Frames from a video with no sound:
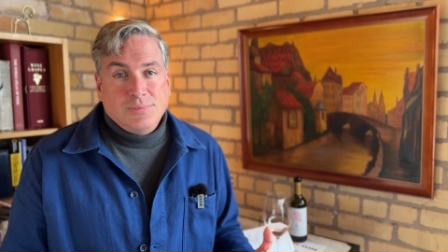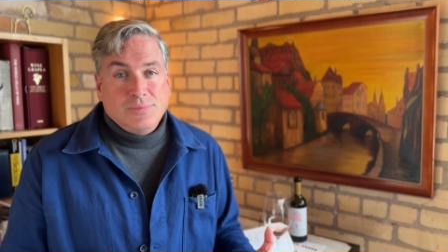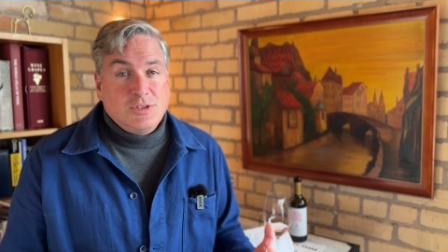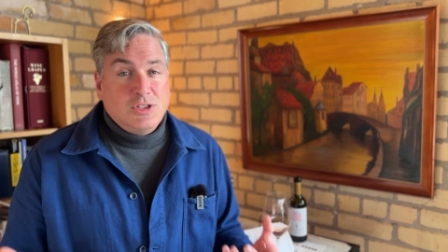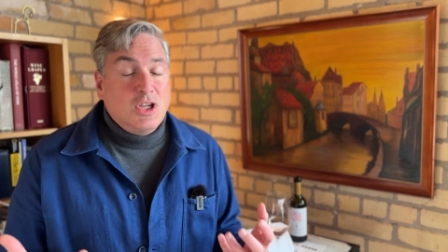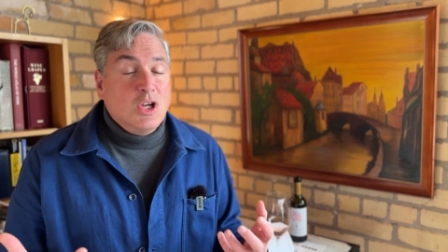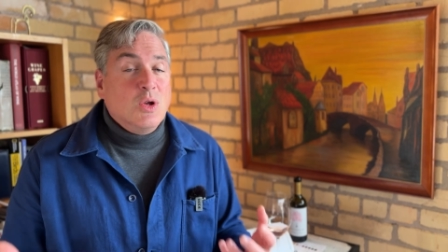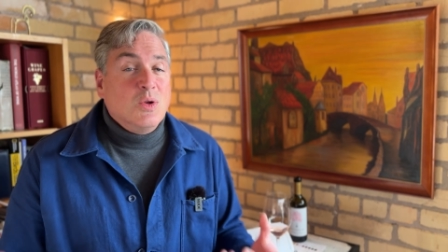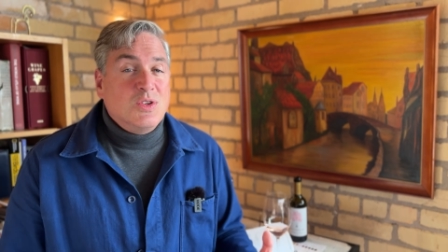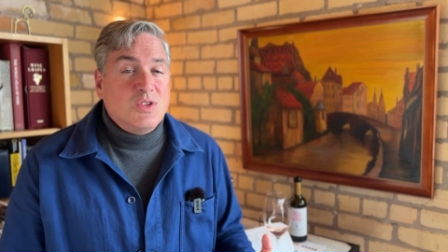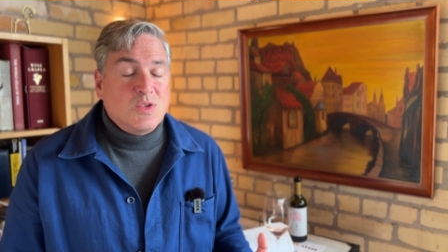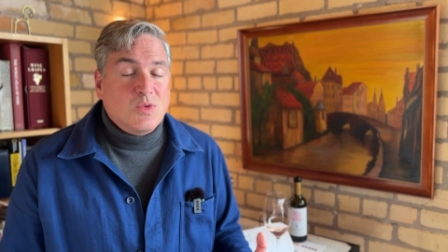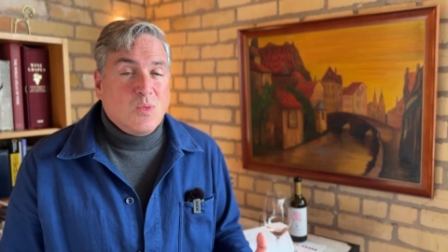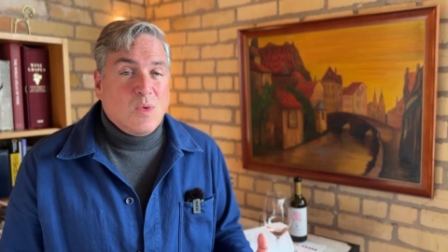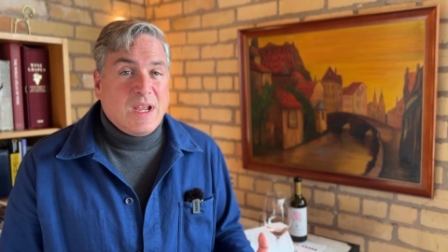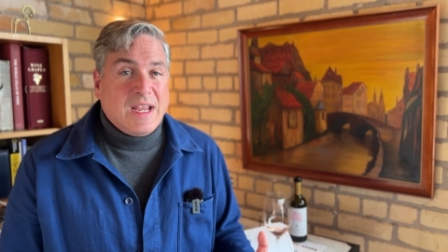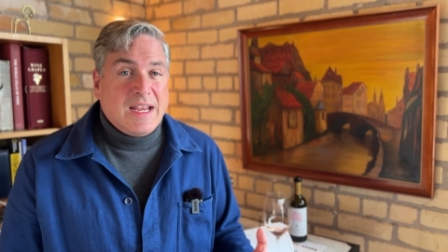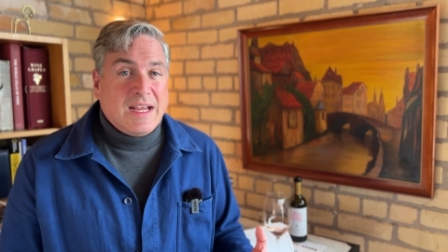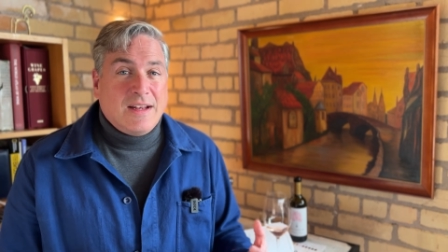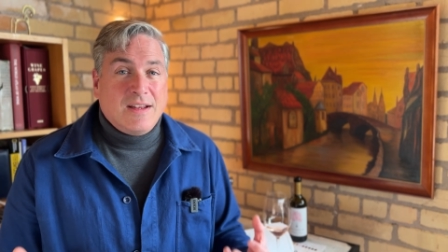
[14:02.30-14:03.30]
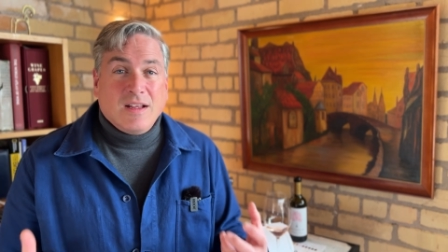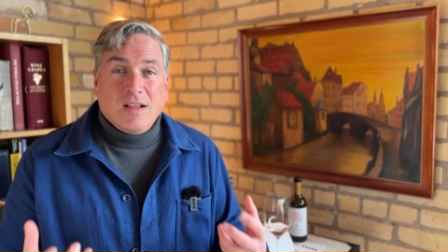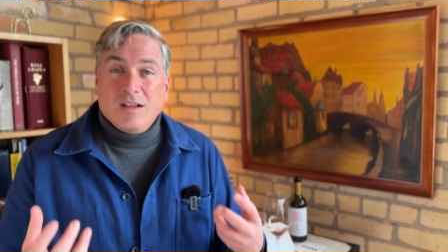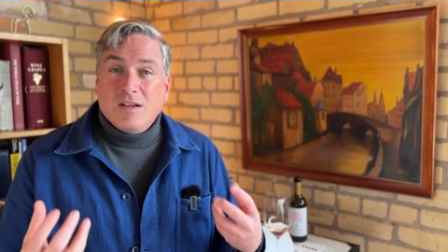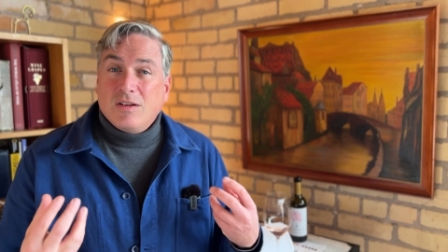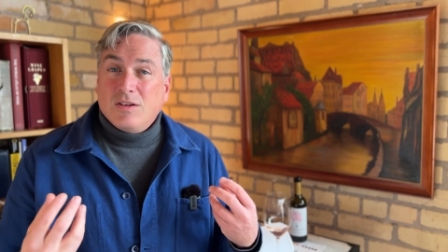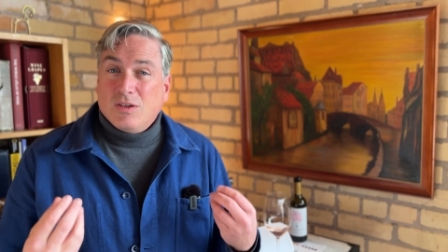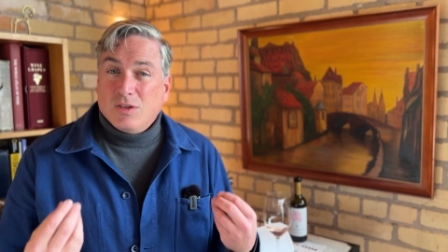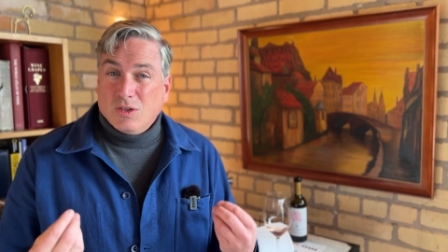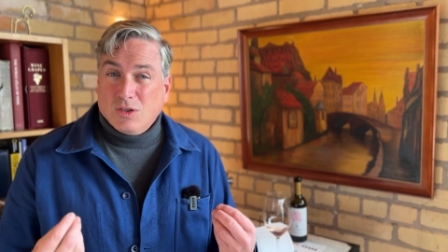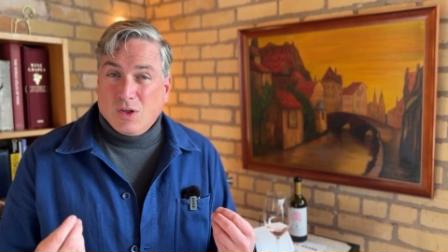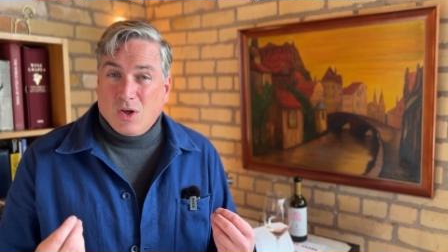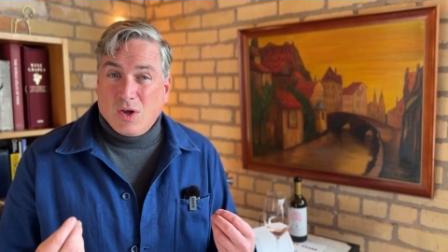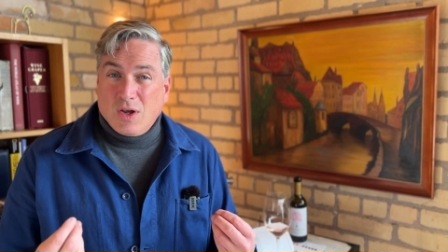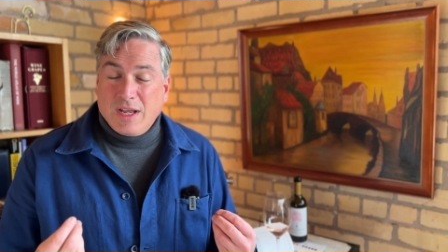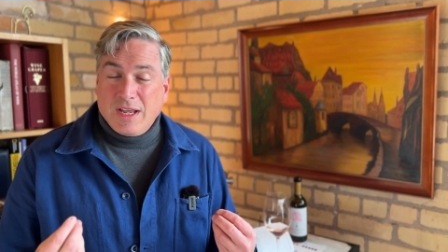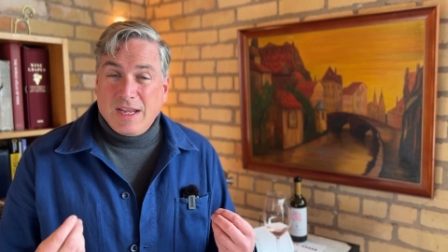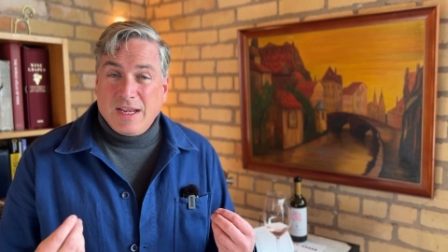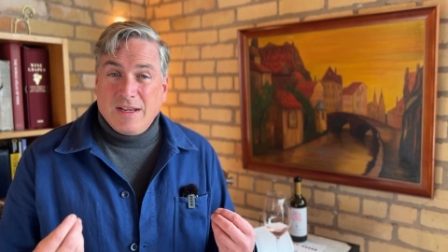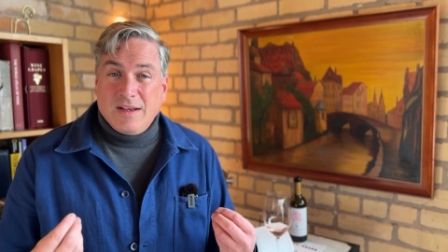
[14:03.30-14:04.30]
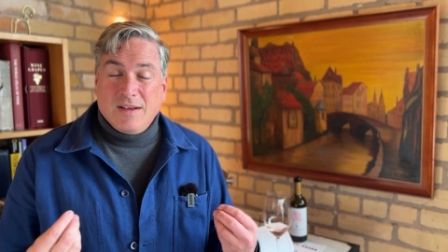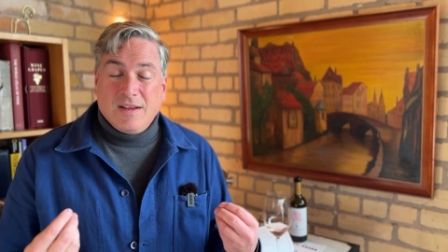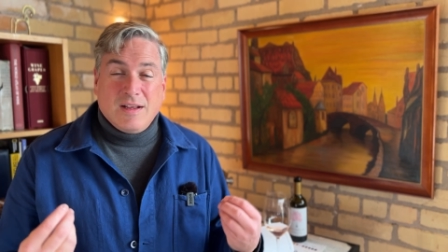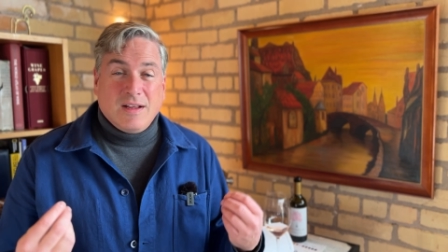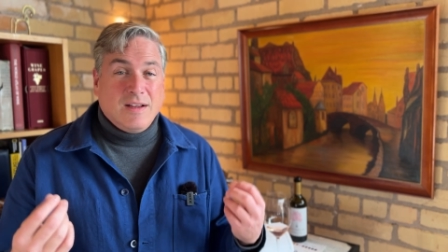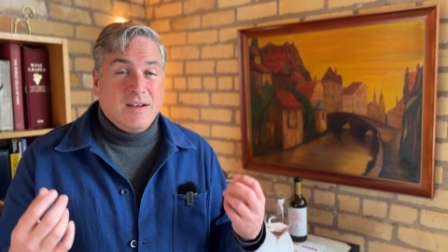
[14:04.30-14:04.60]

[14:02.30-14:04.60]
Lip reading: too sweet, cloying,